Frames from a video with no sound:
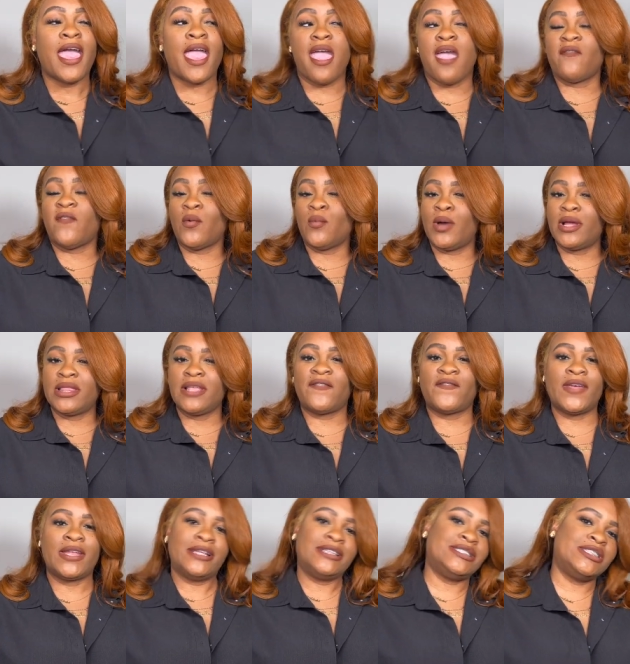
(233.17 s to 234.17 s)
And for what the
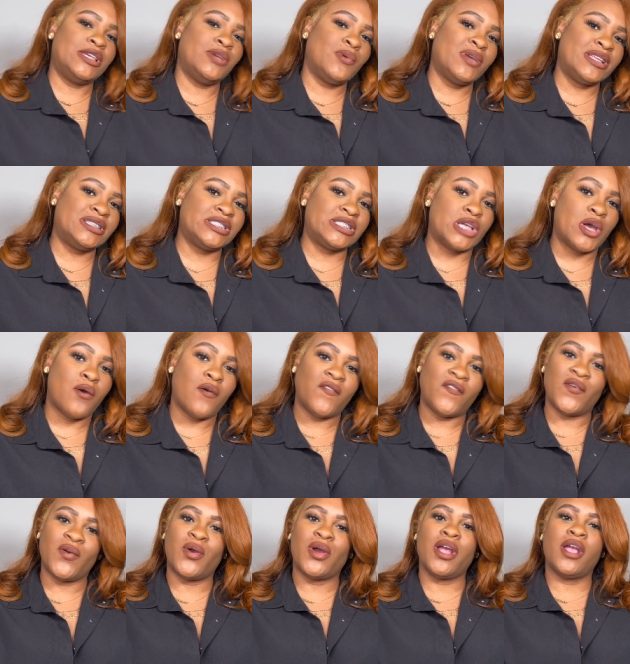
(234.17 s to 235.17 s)
Fendi sequins go
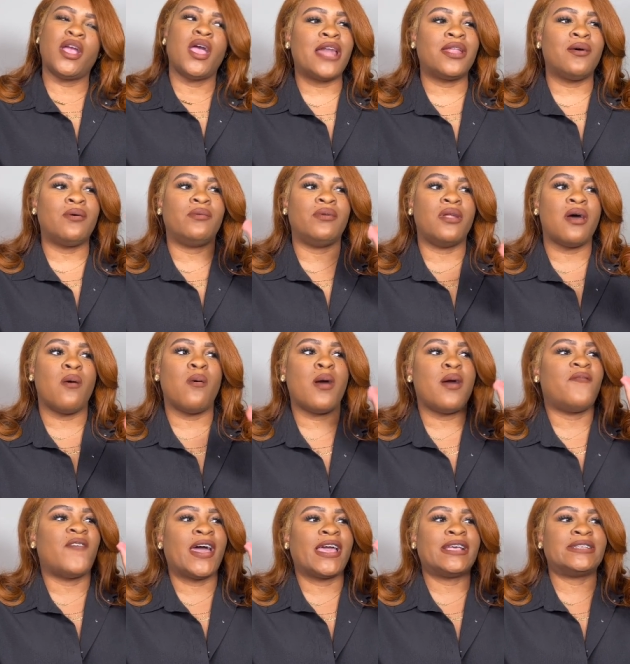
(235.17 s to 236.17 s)
for, I don't know
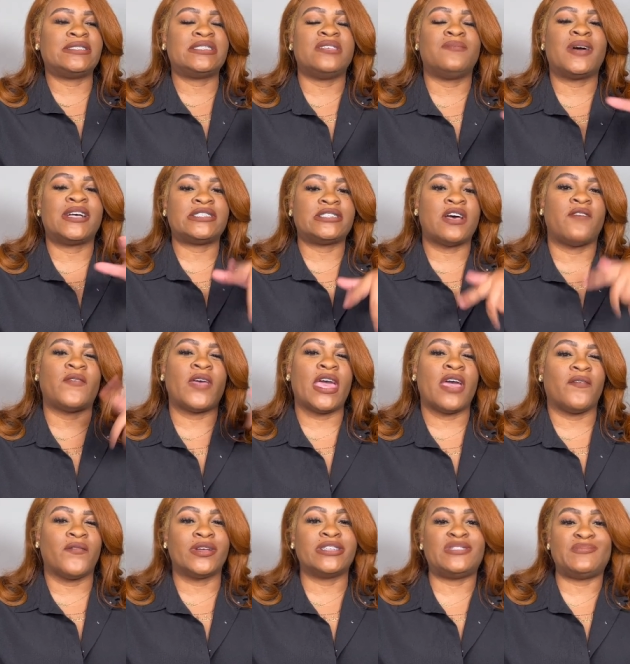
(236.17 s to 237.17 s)
if I could see myself
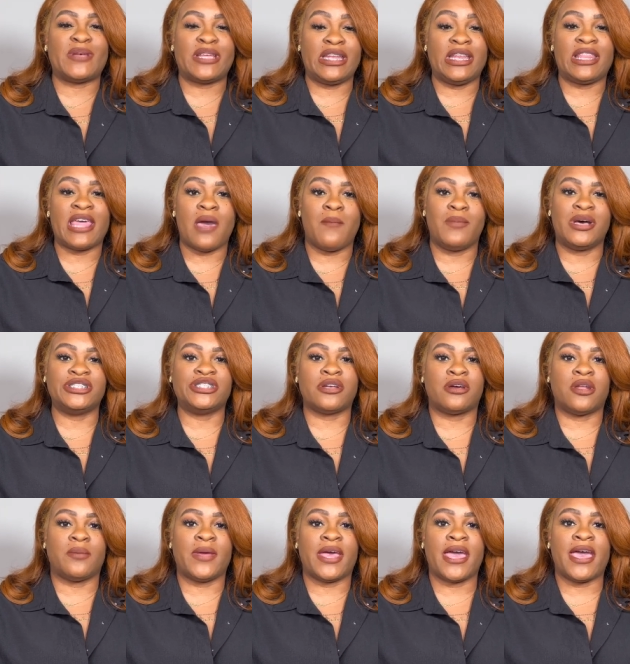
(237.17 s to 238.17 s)
ever spending that much
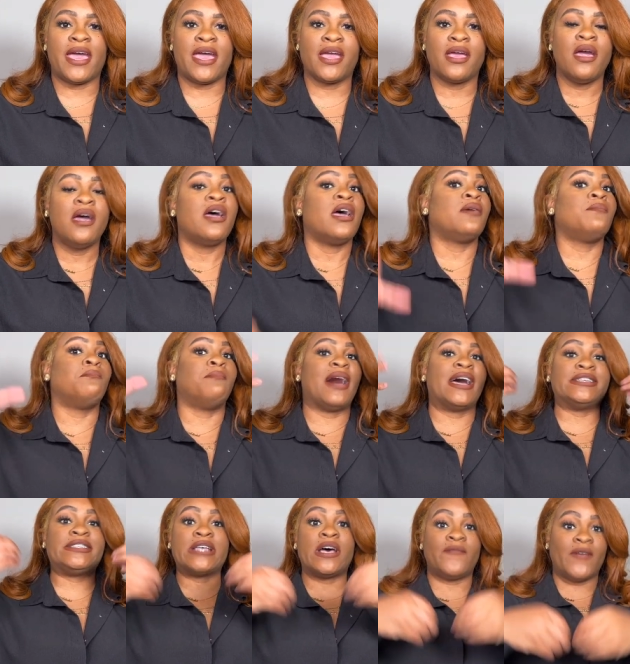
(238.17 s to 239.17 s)
on a bag
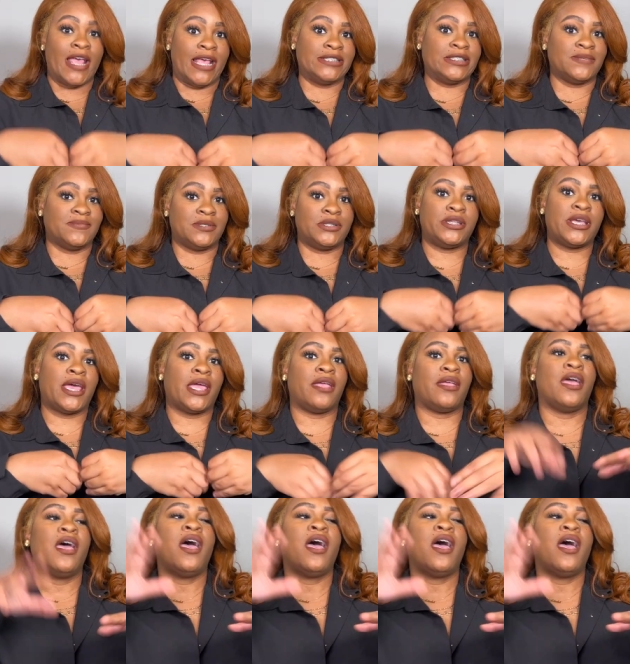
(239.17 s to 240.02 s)
myself as of today.